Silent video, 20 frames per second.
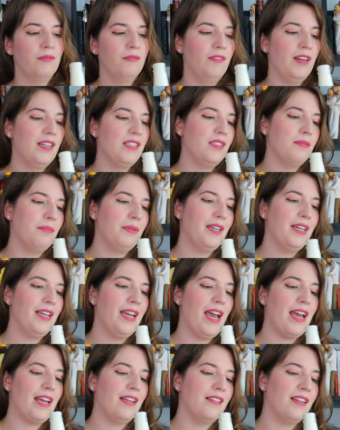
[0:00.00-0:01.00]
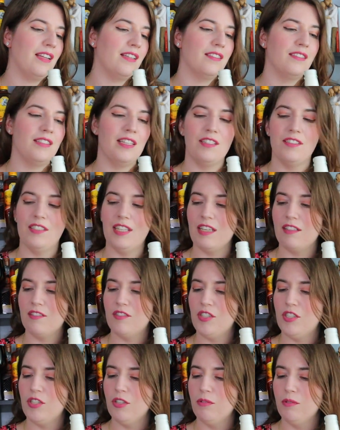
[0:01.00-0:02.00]
recipe, and there's like
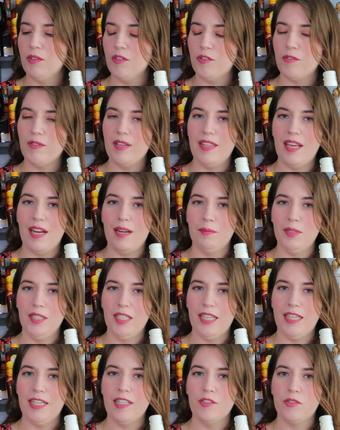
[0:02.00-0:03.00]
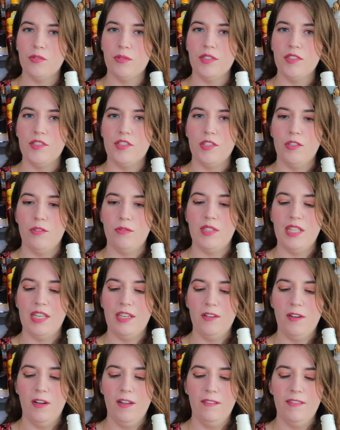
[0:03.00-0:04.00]
2 or 3 that I'm leaning towards using
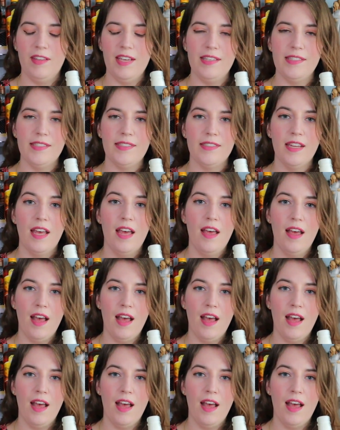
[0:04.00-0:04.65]
in all of this.